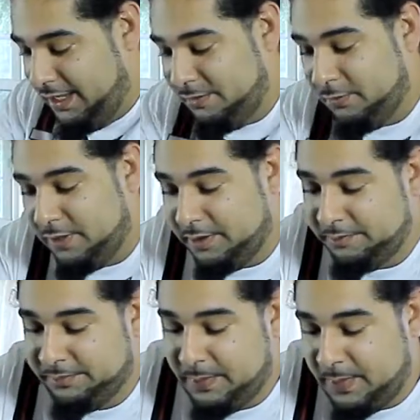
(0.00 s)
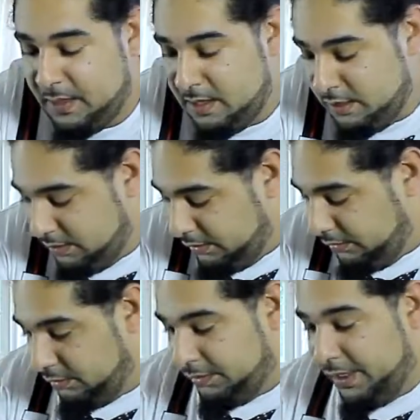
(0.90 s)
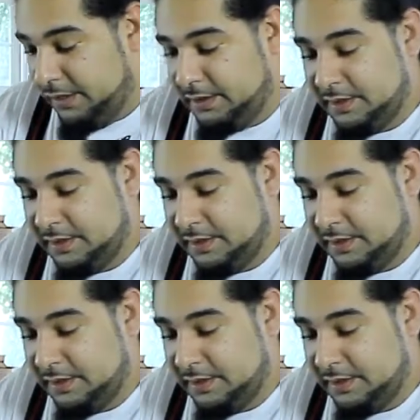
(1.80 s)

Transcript: in one. So now